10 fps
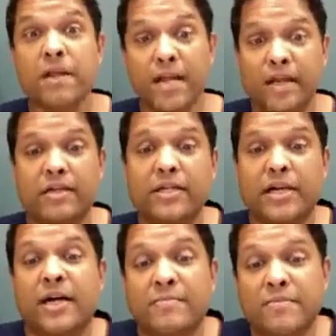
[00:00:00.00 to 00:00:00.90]
And
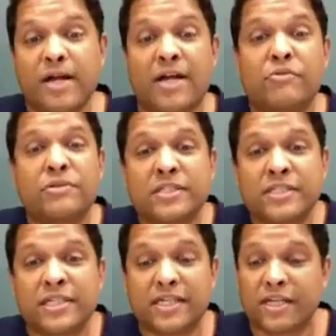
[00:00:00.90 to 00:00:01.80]
I
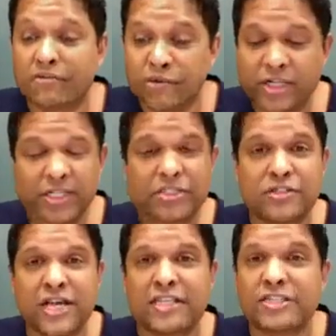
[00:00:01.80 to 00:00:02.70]
really, if we can do
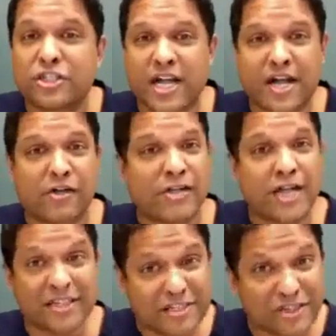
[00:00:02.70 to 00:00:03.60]
that in
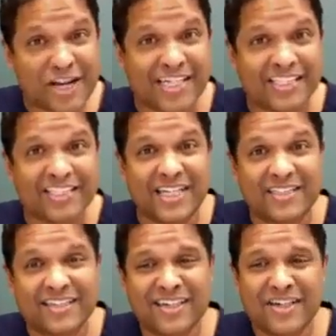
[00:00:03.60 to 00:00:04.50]
Chicagoland, in the United
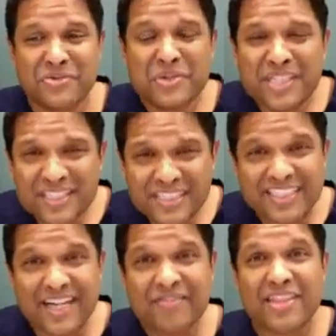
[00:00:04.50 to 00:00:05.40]
States, we could
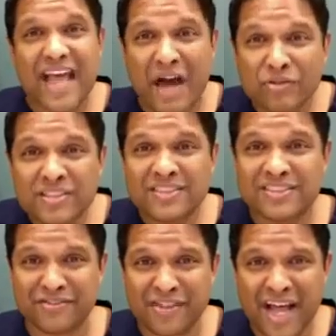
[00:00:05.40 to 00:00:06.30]
save thousands
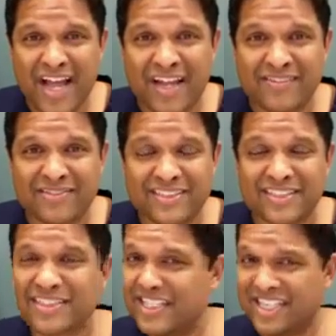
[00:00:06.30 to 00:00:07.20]
of lives.
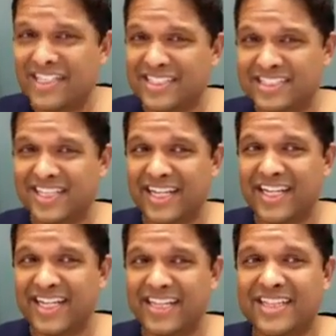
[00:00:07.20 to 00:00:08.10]
It's
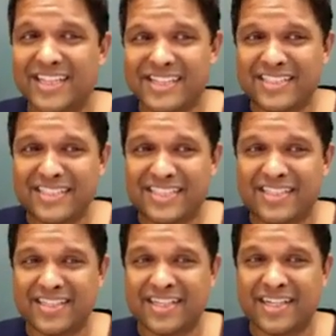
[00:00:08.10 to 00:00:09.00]
this
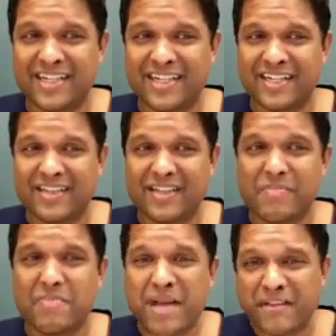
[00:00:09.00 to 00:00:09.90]
the
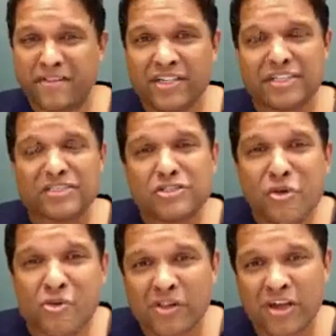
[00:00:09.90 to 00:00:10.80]
benefit is
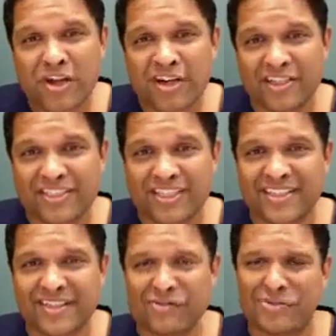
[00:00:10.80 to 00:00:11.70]
so large
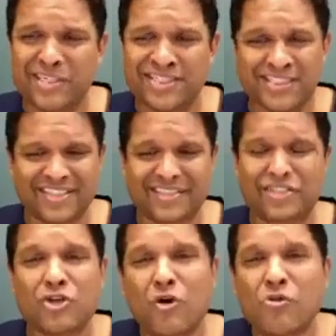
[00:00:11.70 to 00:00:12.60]
and the risk is
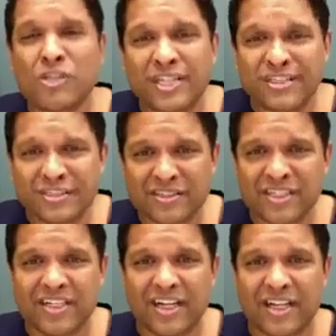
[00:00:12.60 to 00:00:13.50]
so little,
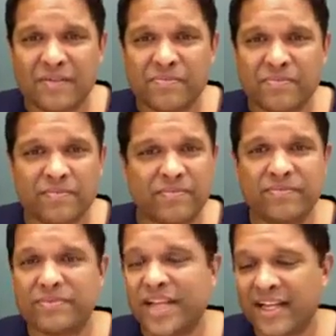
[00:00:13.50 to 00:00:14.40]

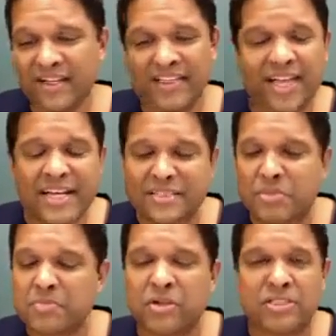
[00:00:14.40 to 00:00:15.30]
that yes,
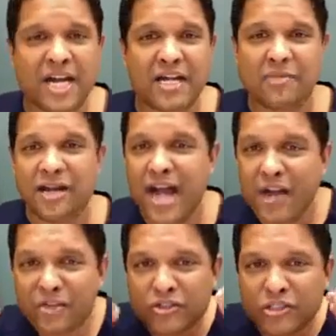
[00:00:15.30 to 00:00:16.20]
people are talking about how
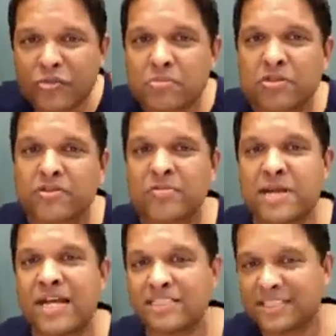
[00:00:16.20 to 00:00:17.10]
you should remove the
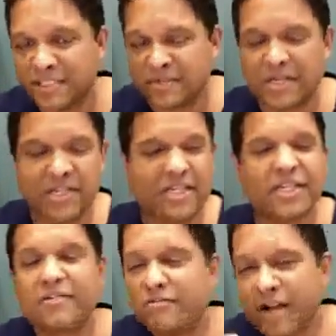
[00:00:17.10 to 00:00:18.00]
mask. That you might
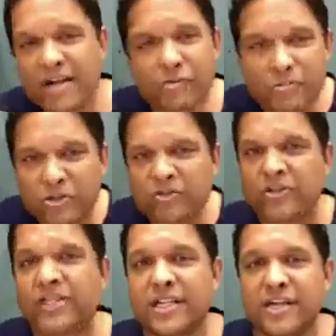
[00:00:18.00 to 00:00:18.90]
fine, remove
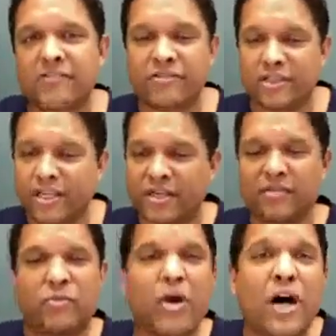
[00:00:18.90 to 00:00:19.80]
it carefully,
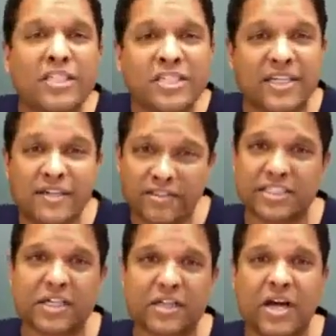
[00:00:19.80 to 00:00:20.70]
wash it if it's
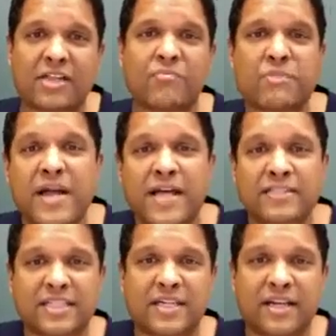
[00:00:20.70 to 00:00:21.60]
a cloth
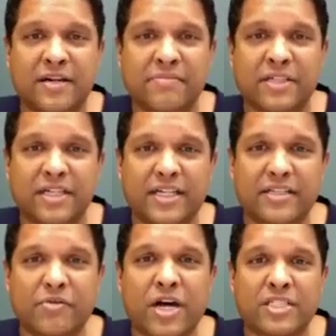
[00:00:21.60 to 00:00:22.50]
mask in
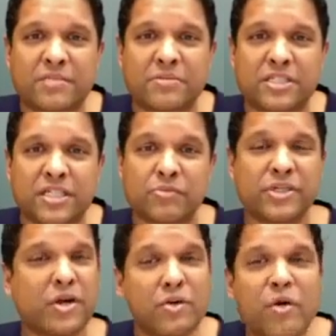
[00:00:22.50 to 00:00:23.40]
the washing machine. We
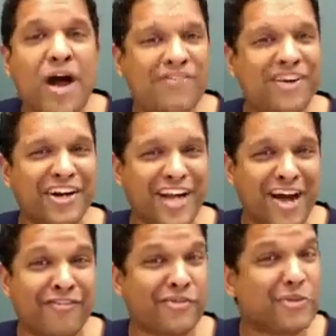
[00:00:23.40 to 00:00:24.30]
don't go out very
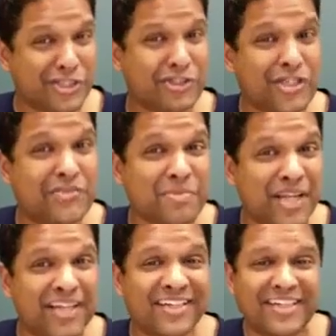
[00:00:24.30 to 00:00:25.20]
often. We shouldn't
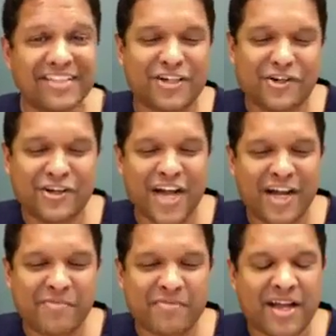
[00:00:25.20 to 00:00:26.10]
be. So
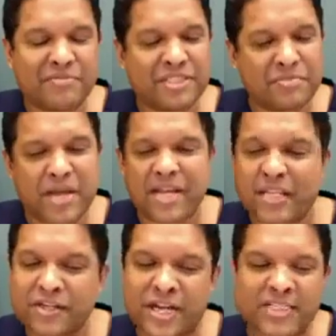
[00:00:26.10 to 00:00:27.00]
I'm just begging
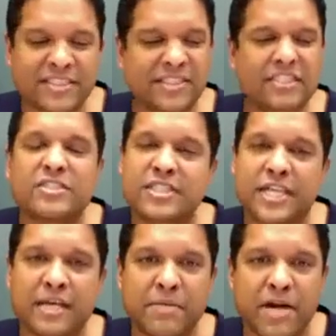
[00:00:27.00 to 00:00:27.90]
you guys to just
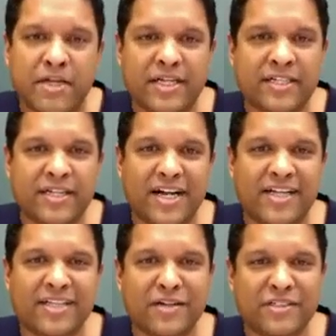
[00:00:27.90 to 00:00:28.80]
think about it. I
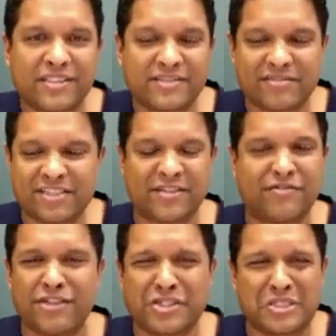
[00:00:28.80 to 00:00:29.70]
know it doesn't
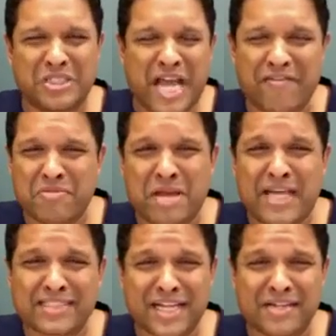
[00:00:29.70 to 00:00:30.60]
feel good to have a
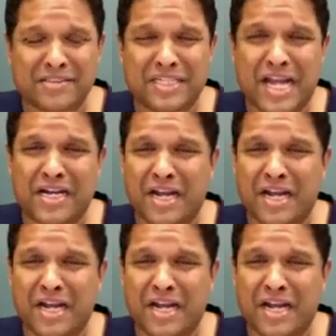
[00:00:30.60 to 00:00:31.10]
mask outside.